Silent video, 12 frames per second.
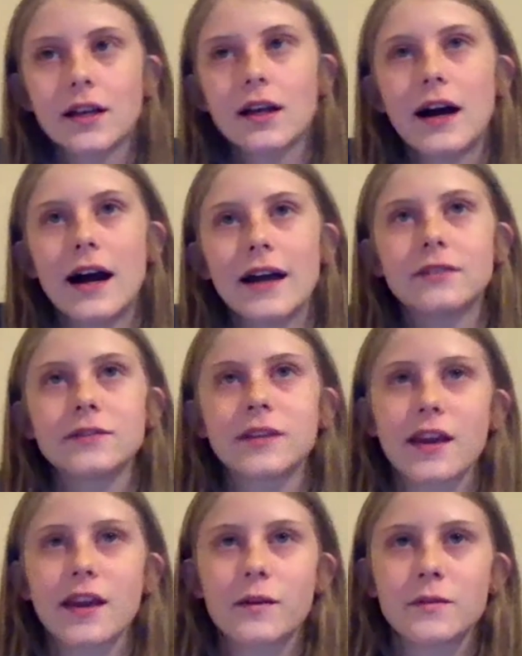I don't
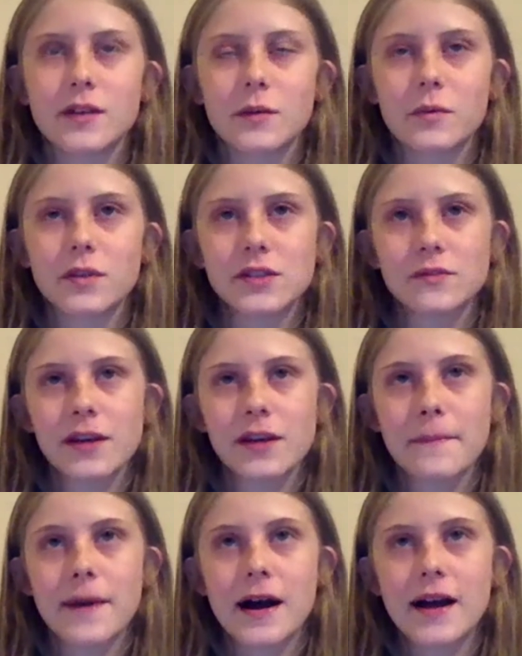think it wasn't really
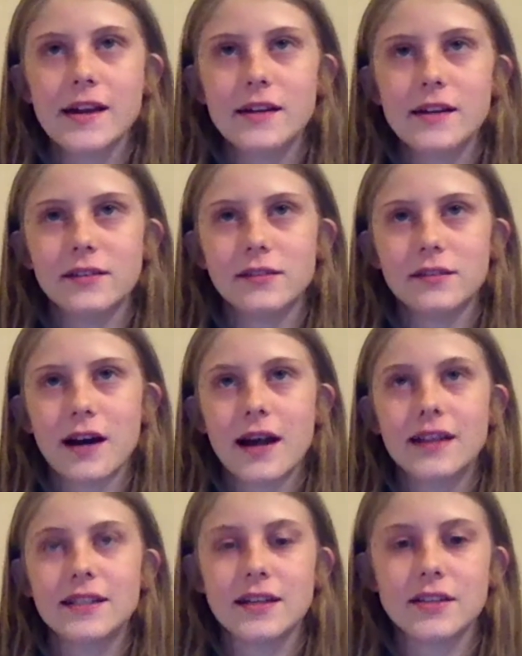my
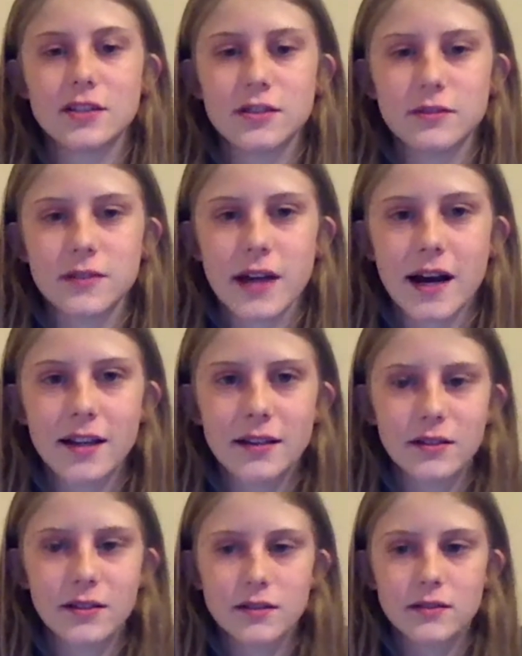idea to do that.
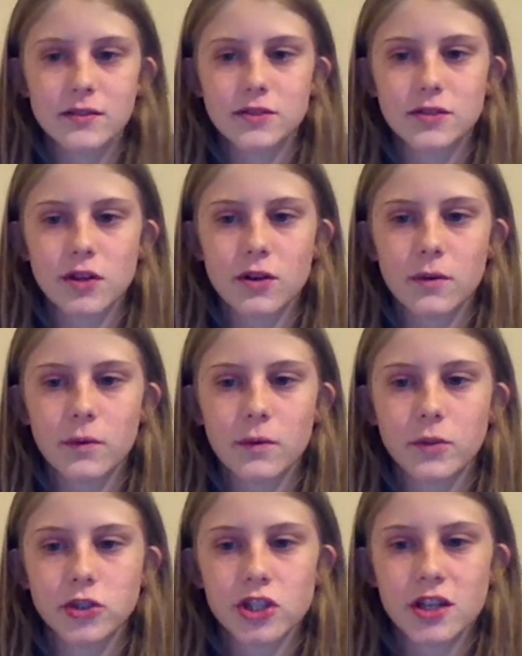So
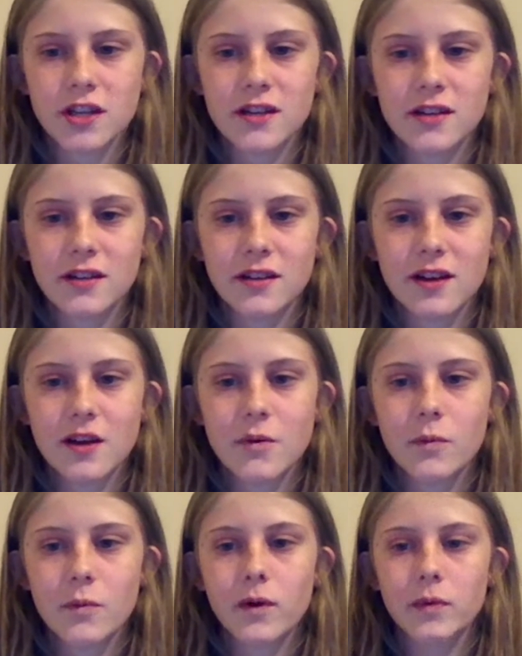
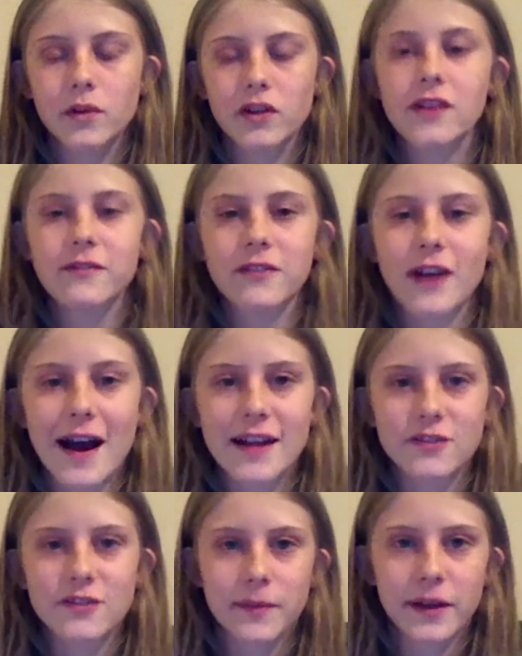we were looking for
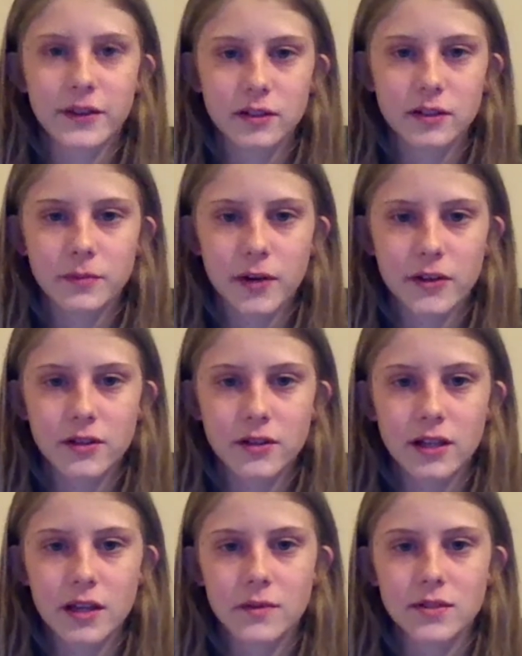hats for my little brother.
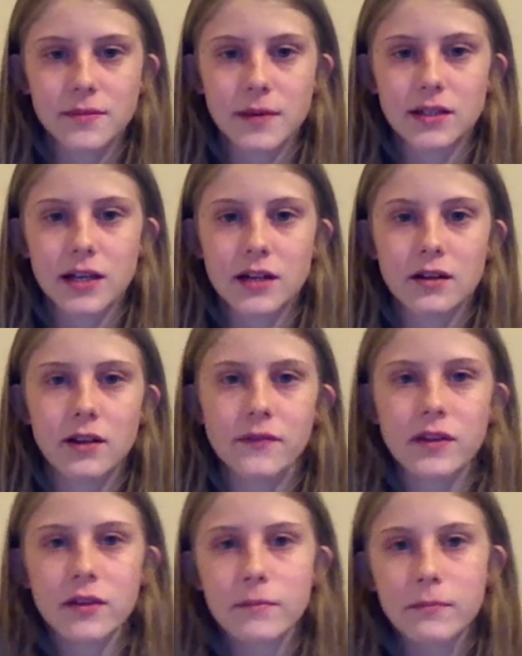He was about 10 or
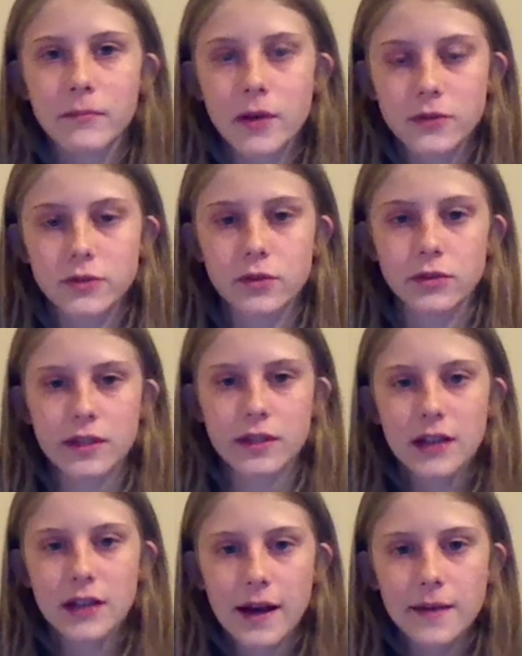11 months old at the
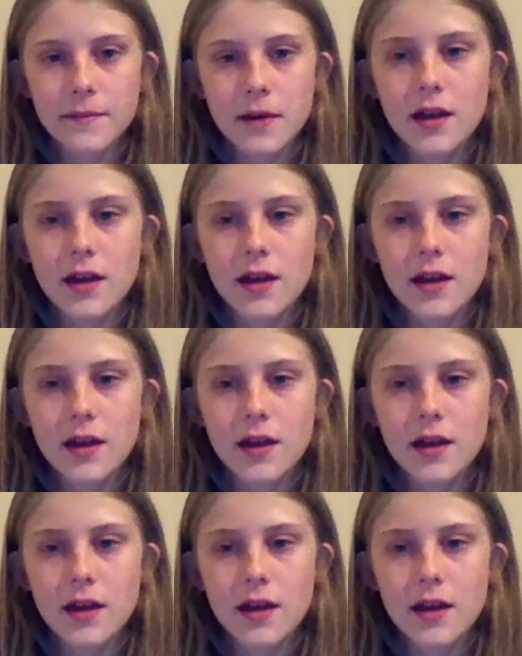time,